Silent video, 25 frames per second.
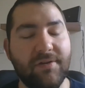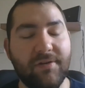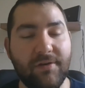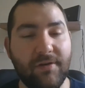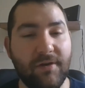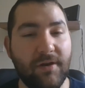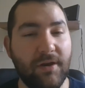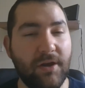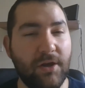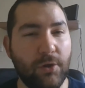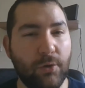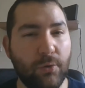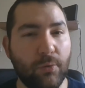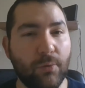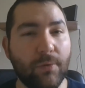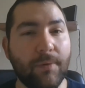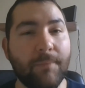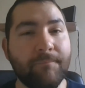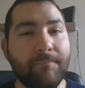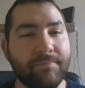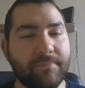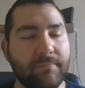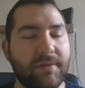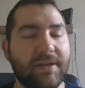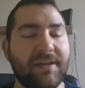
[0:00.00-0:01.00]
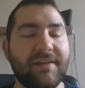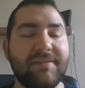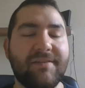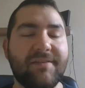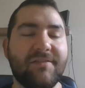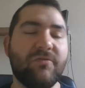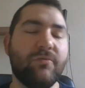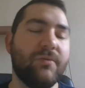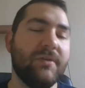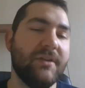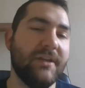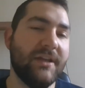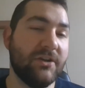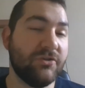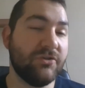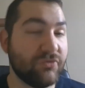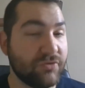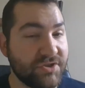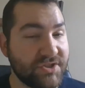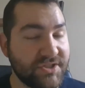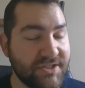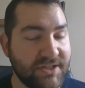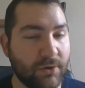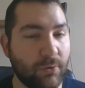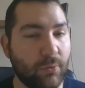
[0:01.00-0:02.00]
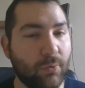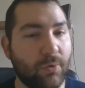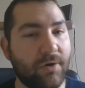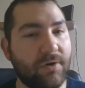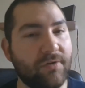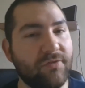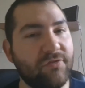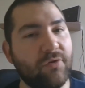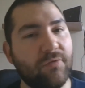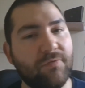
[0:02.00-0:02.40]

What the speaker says: "new," because it's a really interesting word.